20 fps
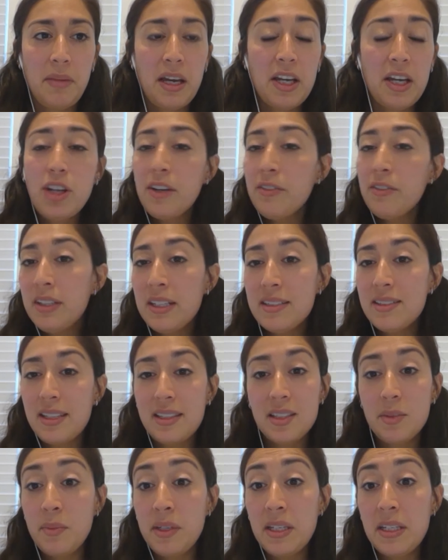a driving
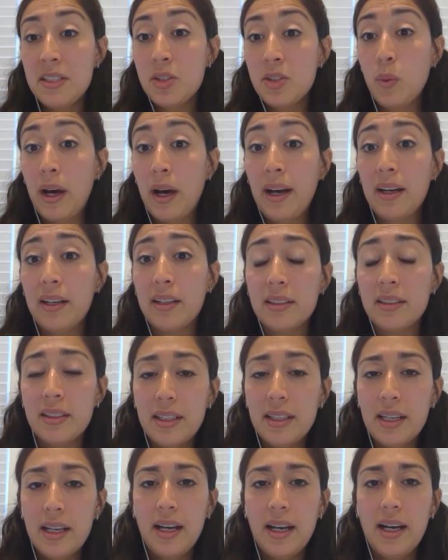assessment as well
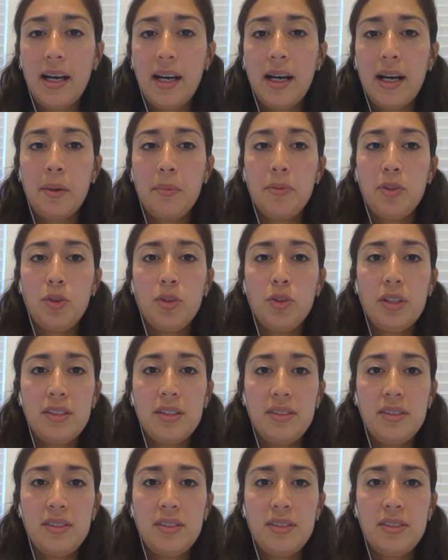um, through the